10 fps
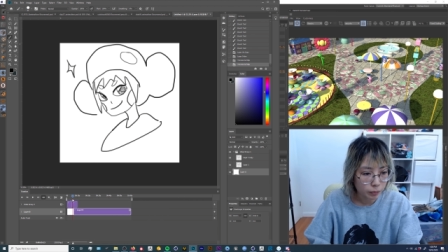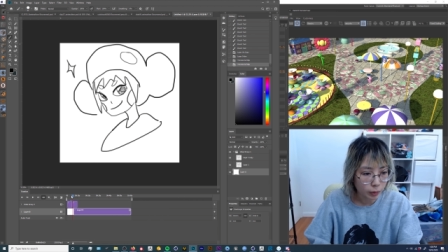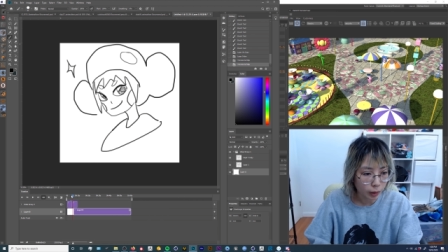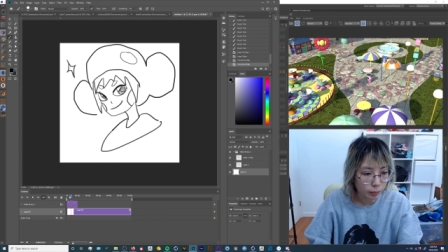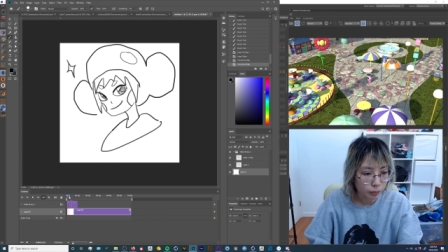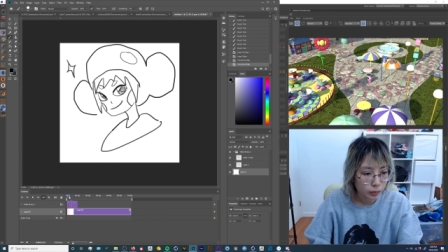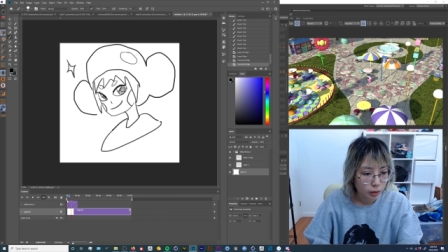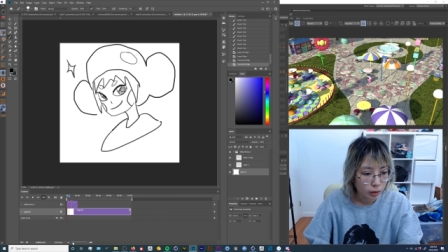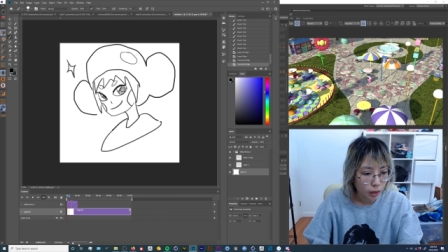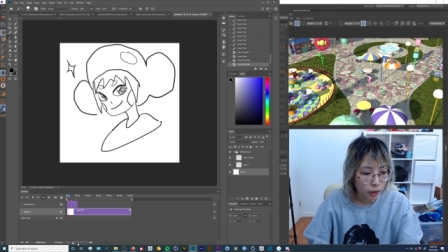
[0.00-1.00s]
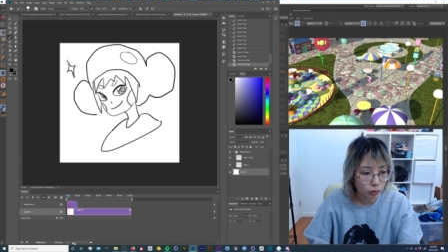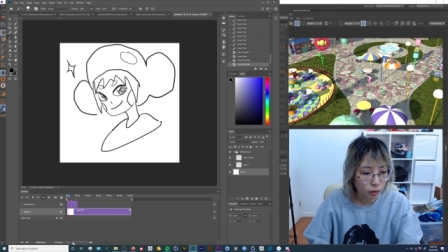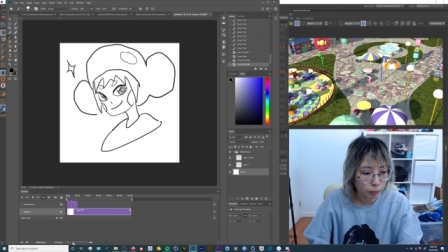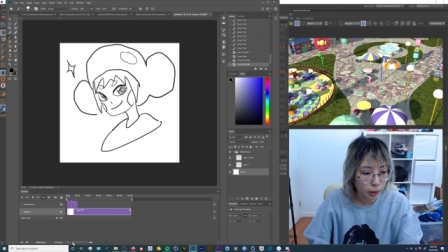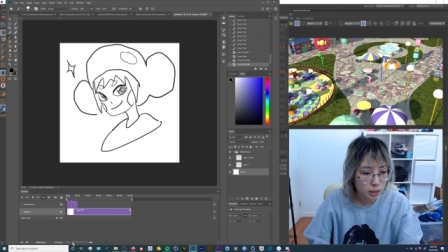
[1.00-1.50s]
Okay, and you can
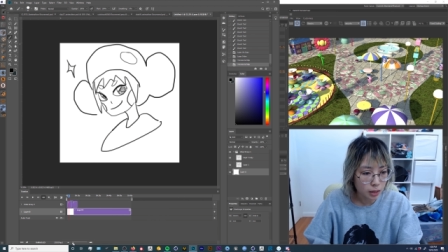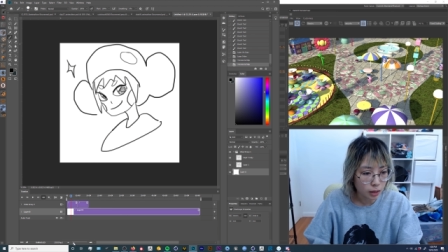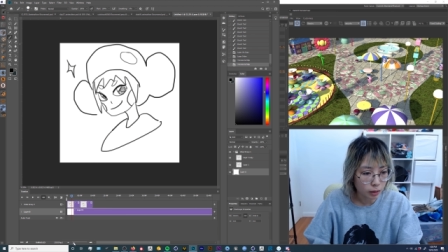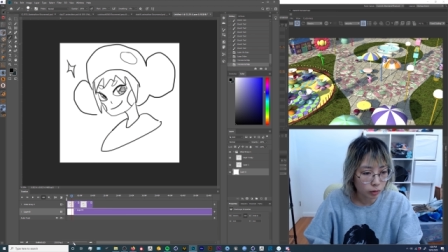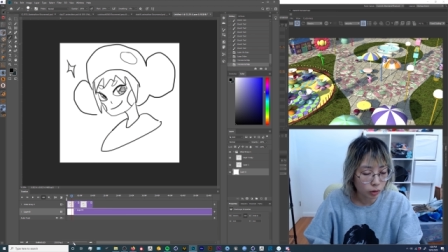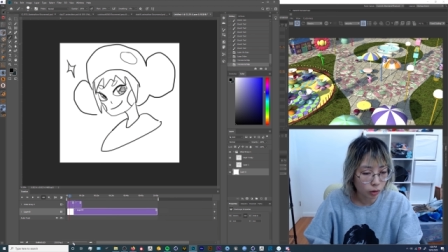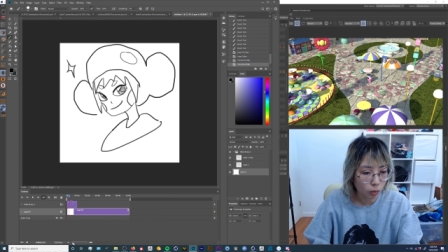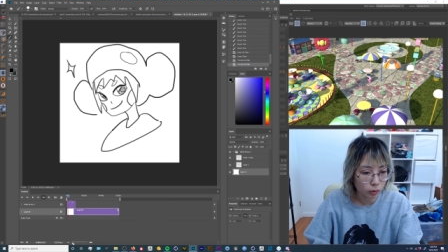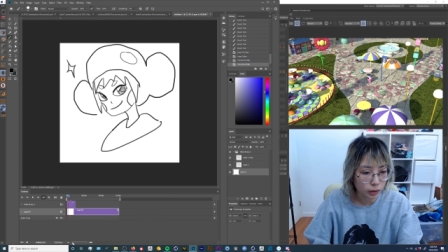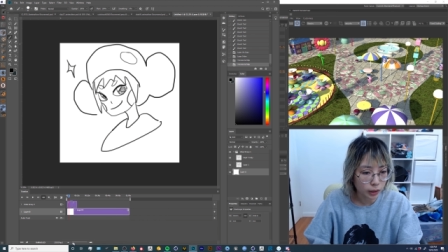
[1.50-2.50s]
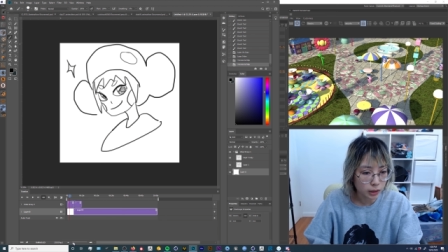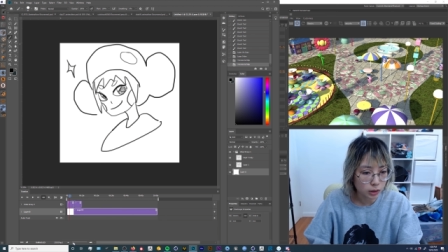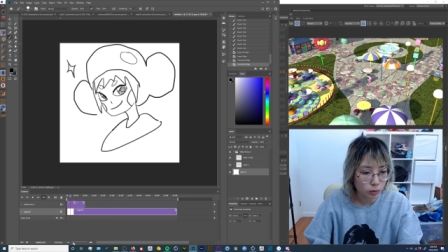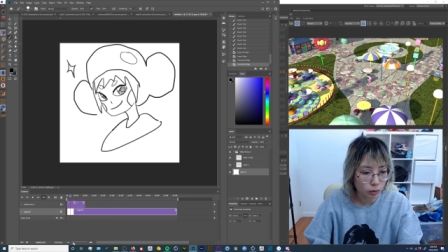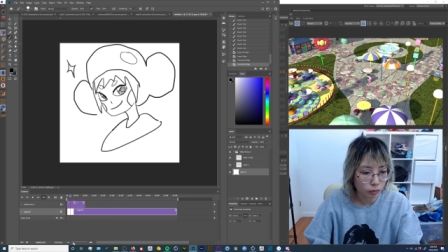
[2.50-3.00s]
you can hold this to
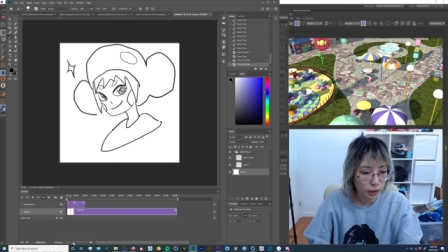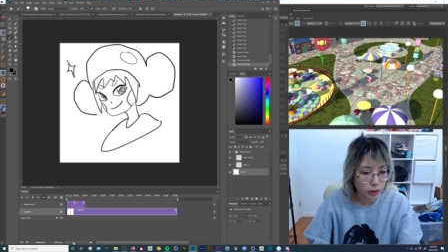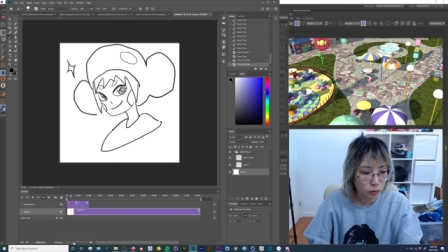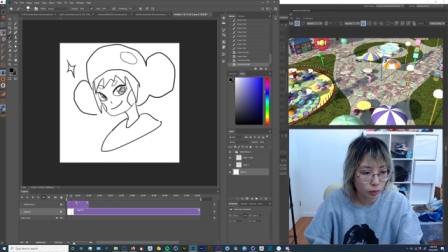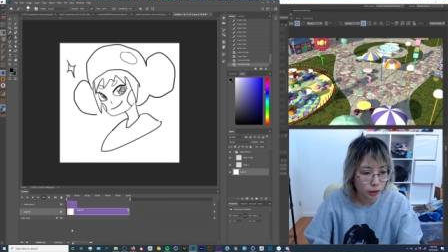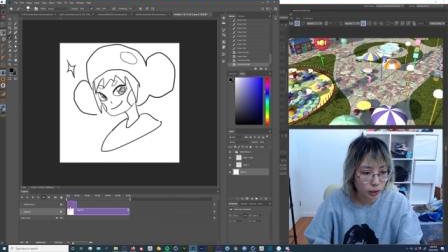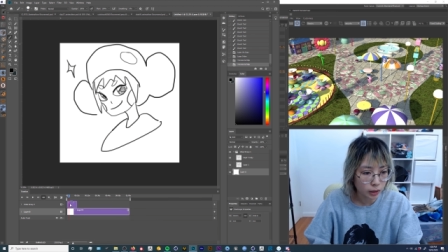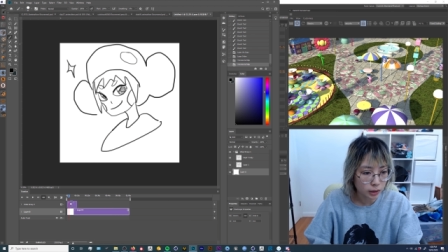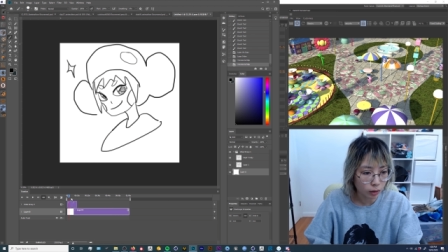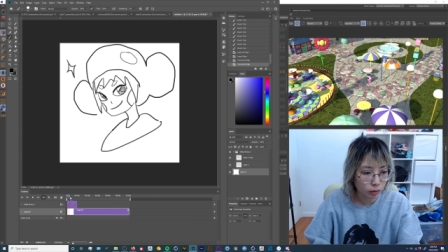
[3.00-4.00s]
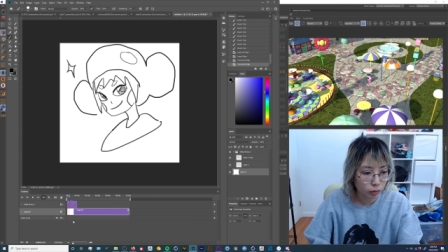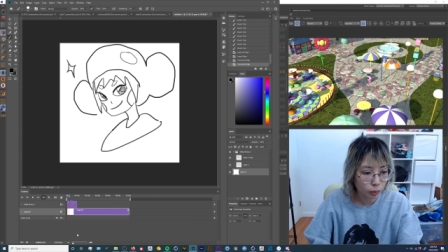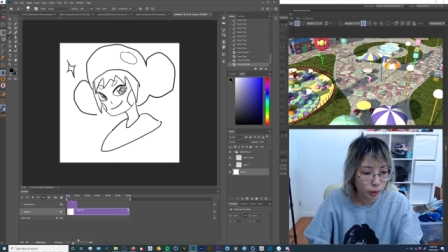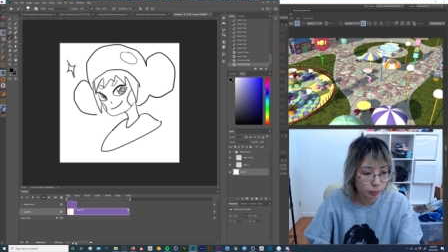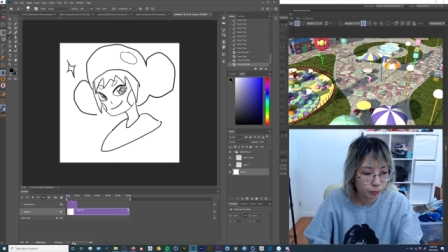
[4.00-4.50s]
sort of like stretch things out if you
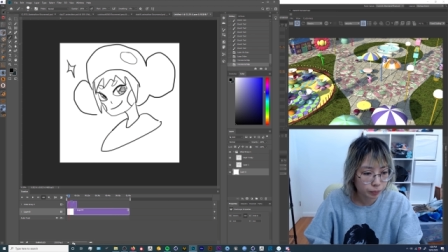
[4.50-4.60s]
want.